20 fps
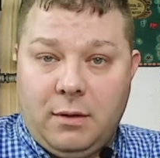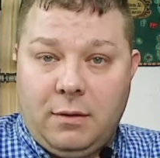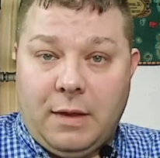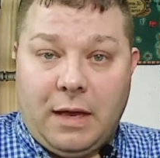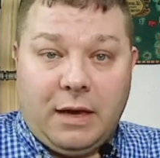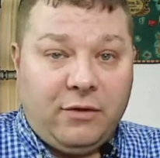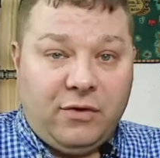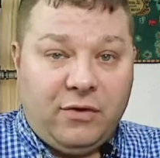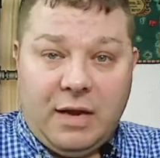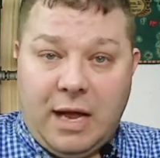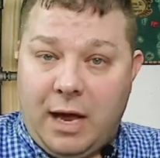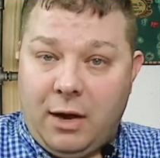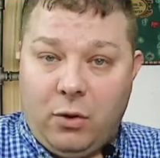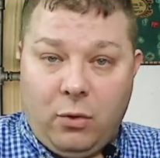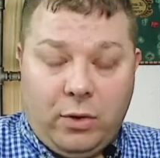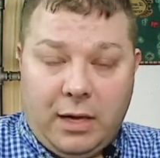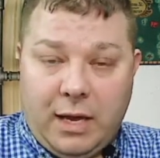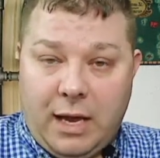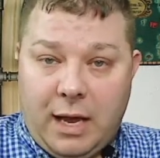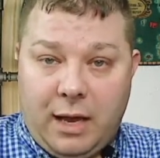That is not
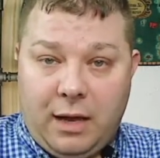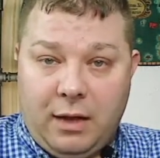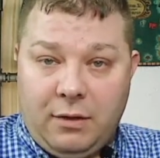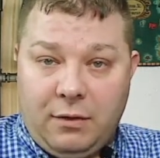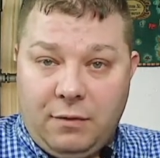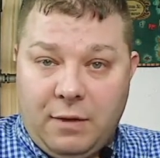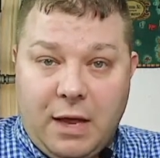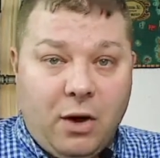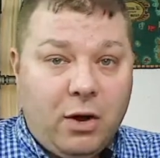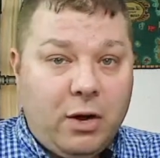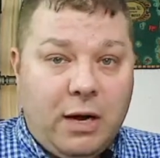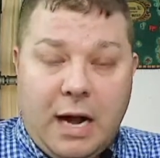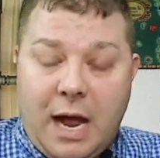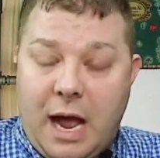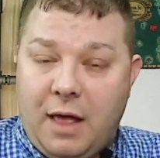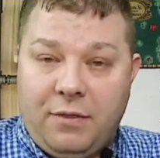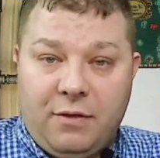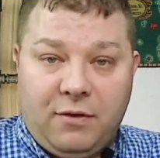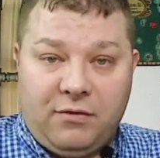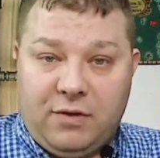okay. They are
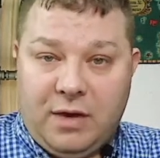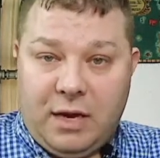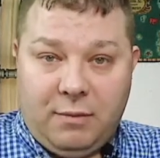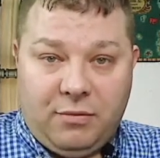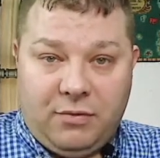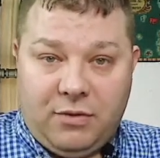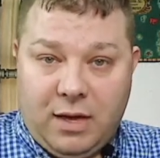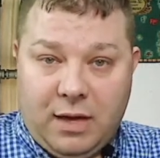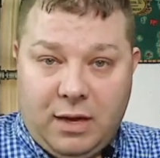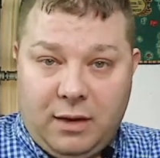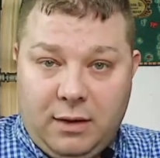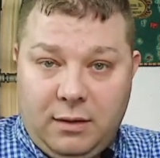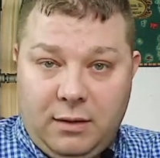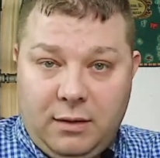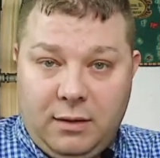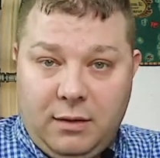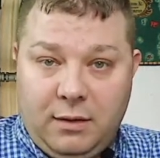not the same thing.